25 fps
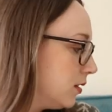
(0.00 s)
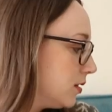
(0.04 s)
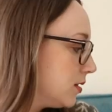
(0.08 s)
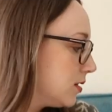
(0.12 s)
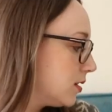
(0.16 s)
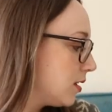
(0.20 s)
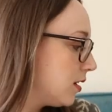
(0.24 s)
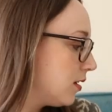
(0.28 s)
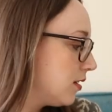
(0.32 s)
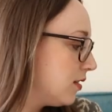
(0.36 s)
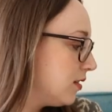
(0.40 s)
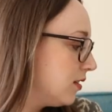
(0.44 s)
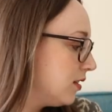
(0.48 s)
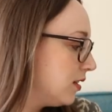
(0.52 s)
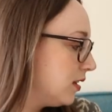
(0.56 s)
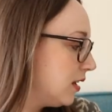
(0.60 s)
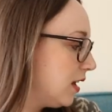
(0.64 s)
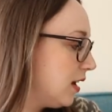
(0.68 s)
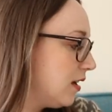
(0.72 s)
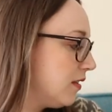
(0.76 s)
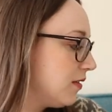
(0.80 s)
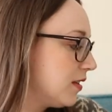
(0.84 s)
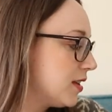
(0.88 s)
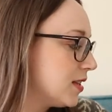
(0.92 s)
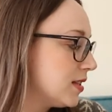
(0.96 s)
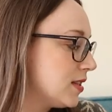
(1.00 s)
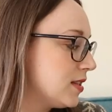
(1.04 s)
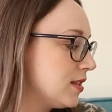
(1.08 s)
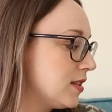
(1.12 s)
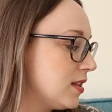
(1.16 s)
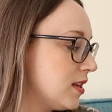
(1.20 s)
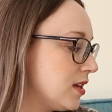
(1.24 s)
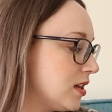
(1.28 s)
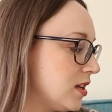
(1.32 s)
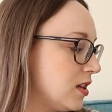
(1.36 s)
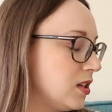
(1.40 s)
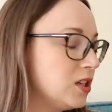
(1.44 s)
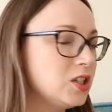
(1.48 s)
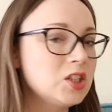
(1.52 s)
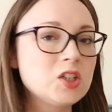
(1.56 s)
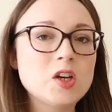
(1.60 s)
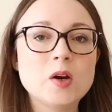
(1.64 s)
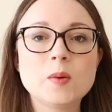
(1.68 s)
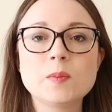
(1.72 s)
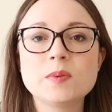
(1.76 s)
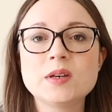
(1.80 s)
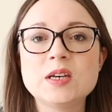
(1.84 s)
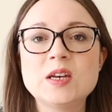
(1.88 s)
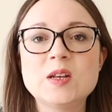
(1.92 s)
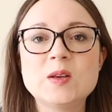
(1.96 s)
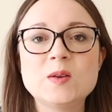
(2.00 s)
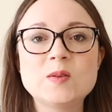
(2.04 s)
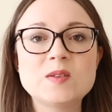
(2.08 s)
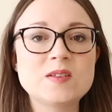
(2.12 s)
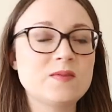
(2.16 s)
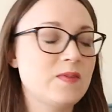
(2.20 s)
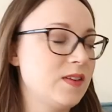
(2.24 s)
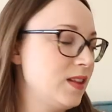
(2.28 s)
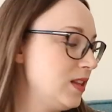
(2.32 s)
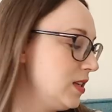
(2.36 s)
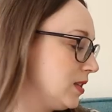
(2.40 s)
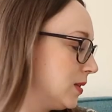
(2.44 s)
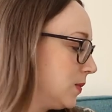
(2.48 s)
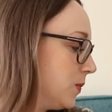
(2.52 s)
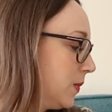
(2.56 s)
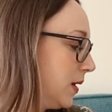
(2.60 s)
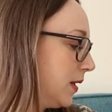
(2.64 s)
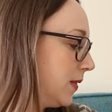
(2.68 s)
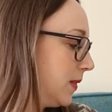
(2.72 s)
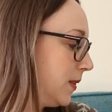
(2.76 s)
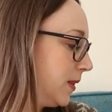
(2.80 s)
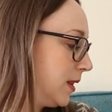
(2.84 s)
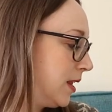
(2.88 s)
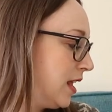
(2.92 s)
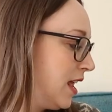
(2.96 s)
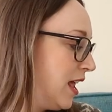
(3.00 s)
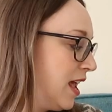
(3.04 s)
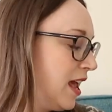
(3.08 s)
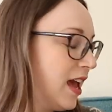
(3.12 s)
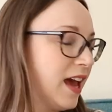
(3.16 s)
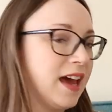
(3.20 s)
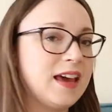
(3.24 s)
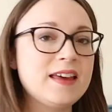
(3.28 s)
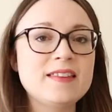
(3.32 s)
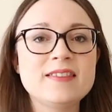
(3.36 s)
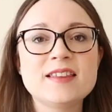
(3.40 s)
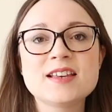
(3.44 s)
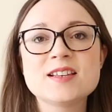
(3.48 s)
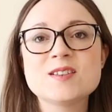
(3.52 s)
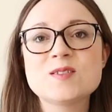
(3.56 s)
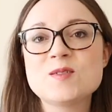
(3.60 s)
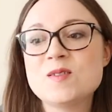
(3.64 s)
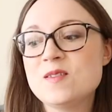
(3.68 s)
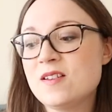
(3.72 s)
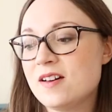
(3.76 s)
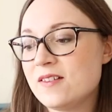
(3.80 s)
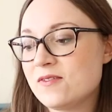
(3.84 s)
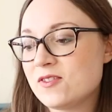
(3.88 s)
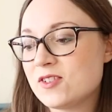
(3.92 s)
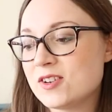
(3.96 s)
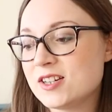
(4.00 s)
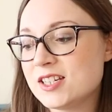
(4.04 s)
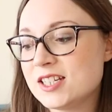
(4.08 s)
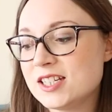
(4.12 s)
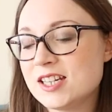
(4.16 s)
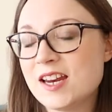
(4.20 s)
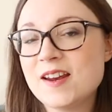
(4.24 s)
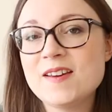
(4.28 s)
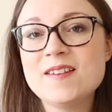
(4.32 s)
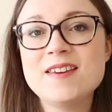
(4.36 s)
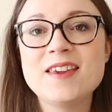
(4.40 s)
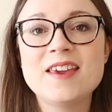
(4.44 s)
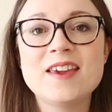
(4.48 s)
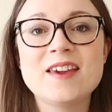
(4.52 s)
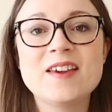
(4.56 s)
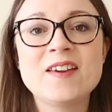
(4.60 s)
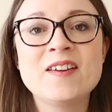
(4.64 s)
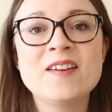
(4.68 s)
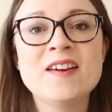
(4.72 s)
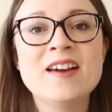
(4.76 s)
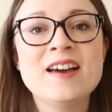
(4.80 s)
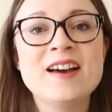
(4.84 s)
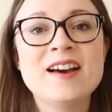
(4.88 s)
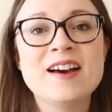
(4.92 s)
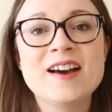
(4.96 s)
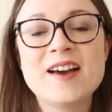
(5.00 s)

So yeah, that's the shop news for this month, and that's all I've got to show you.